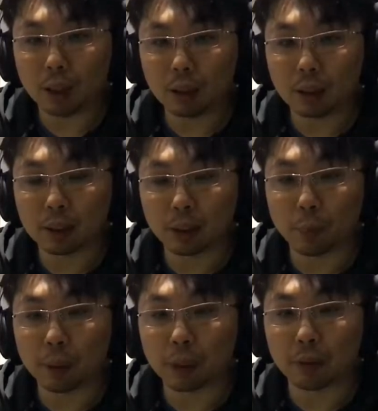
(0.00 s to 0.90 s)

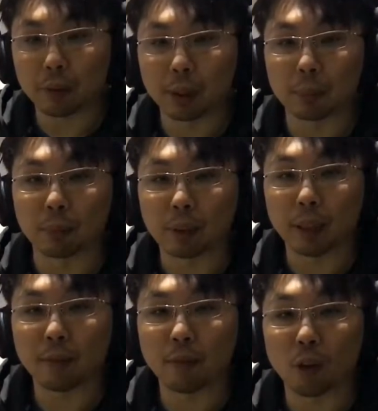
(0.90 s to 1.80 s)
syncopated rhythm. Okay,
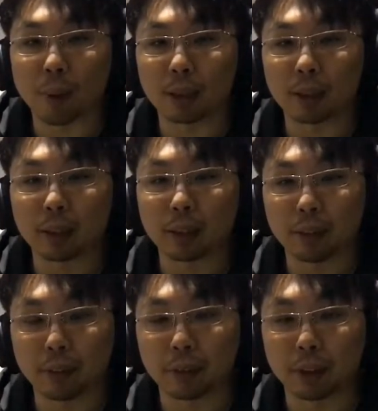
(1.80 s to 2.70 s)
for bar
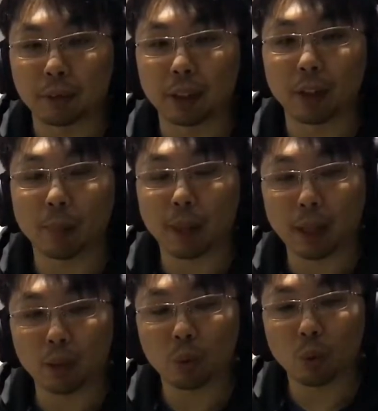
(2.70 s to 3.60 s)
33 only. Ready? On my
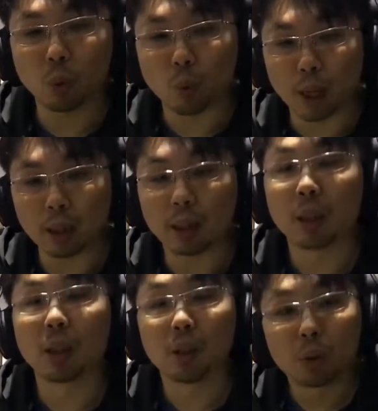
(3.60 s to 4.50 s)
count. 1,
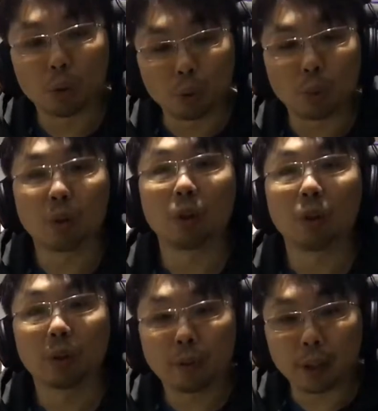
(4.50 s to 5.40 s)
2,
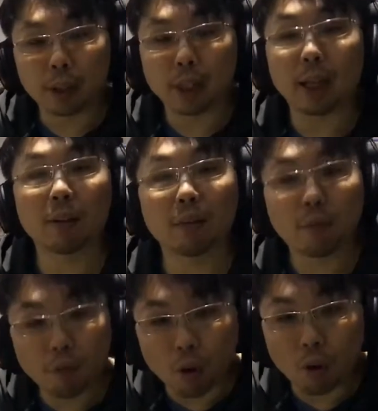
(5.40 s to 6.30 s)
3 and
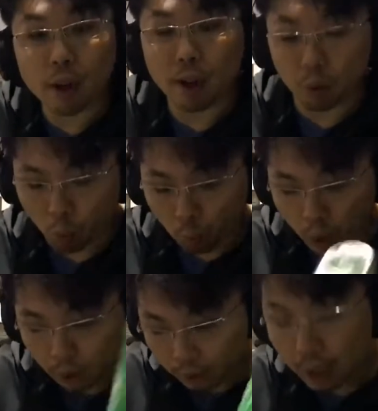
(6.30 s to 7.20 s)
4 and
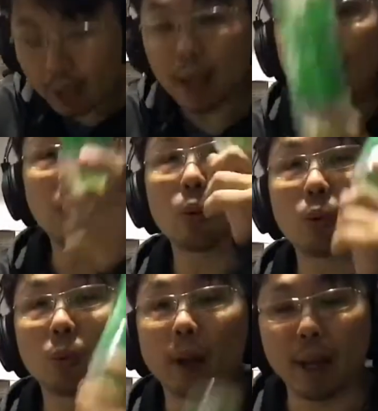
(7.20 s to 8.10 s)
1 and 2
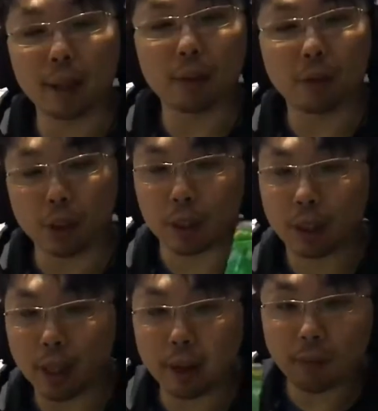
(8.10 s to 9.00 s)
and 3
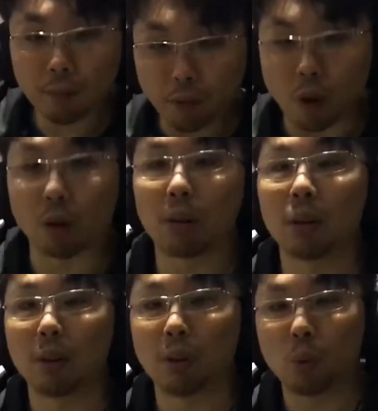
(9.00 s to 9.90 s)
and 4.
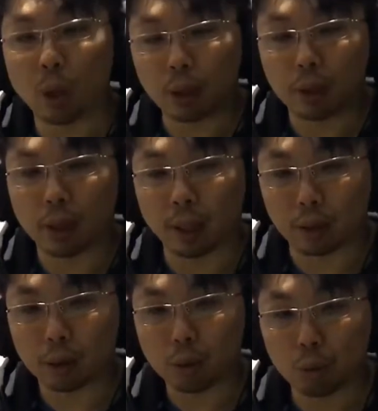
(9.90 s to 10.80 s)
1 and
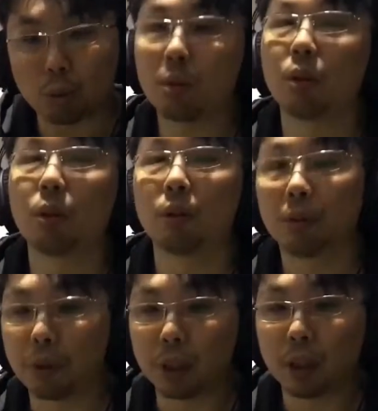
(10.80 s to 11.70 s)
2,
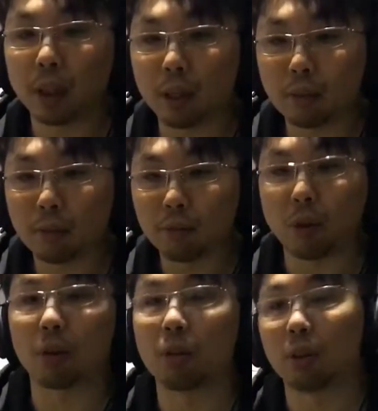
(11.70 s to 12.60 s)
3 and 4.
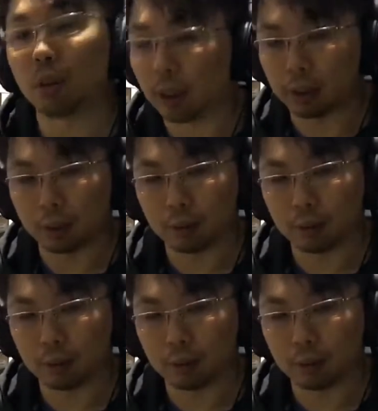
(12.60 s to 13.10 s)
That's it.